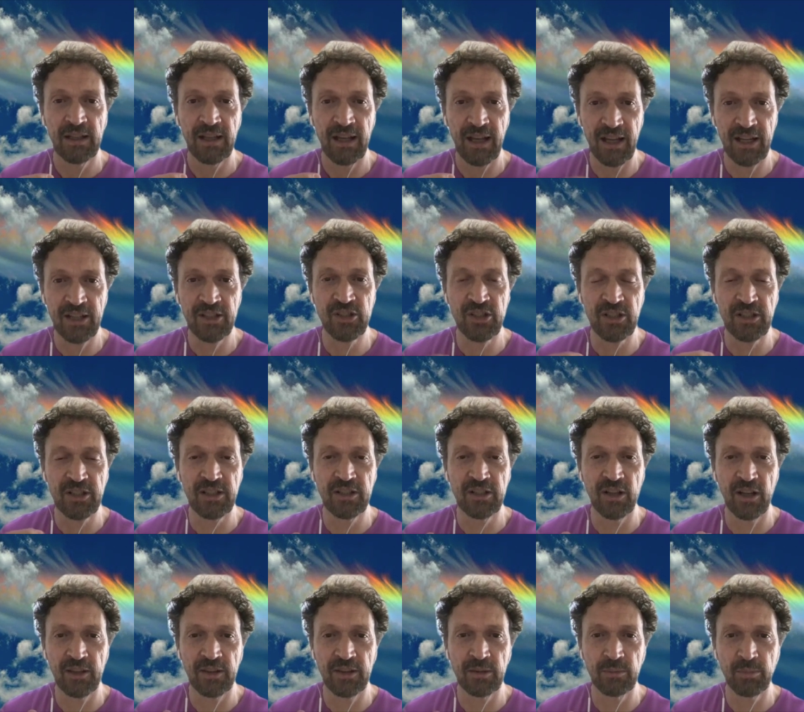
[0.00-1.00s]
actually
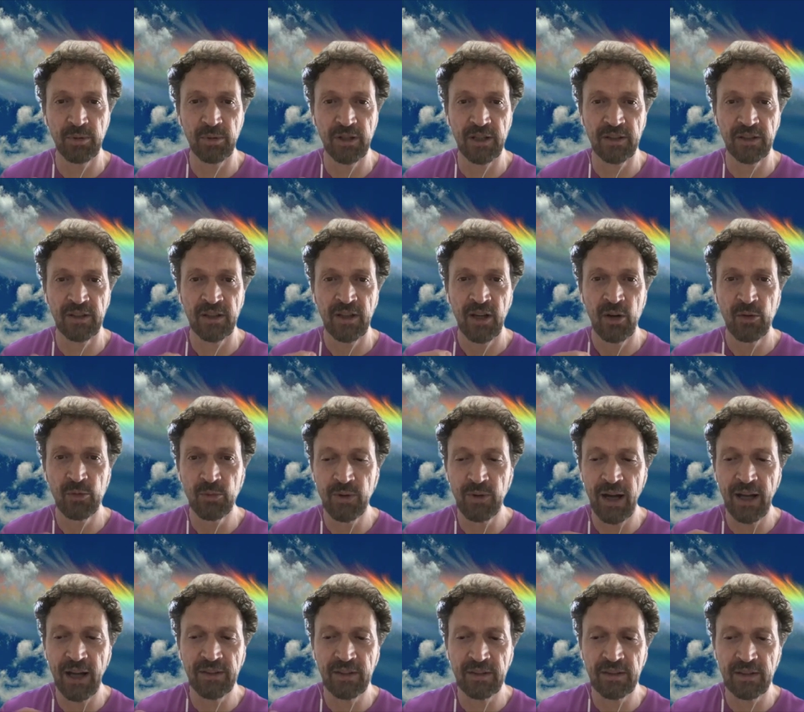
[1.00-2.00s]
guide the breath
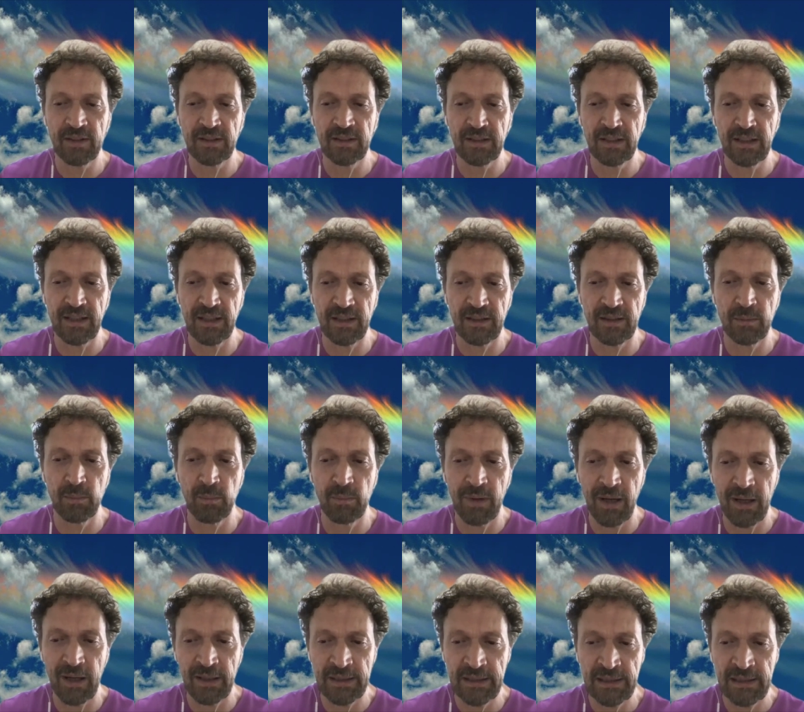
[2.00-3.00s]
rather than let the
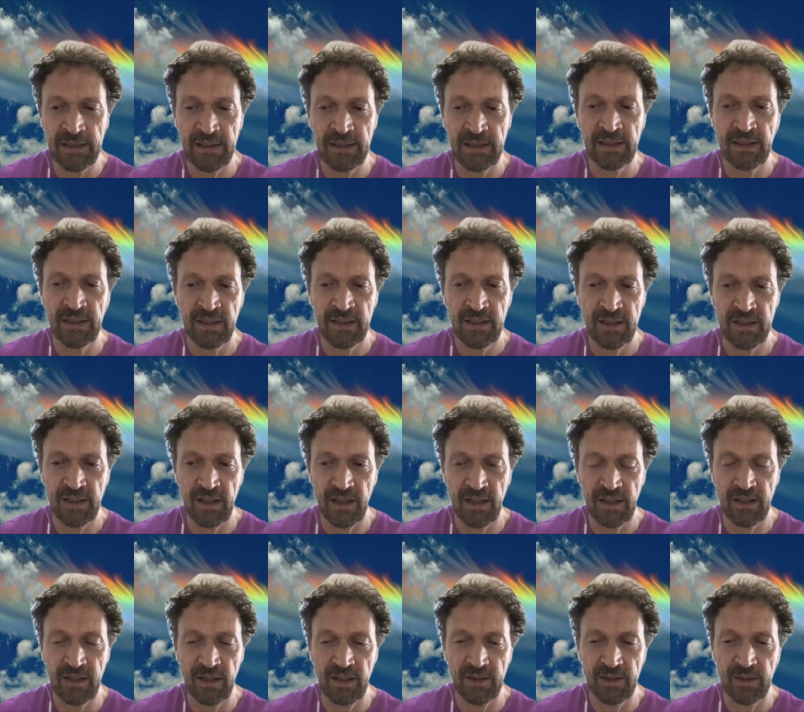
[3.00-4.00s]
mind
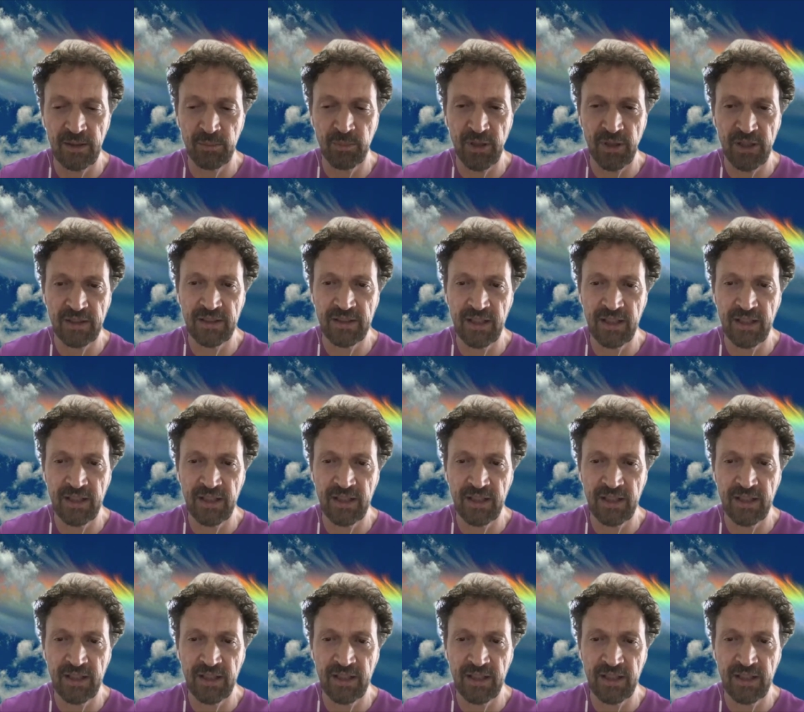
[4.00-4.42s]
guide the breath.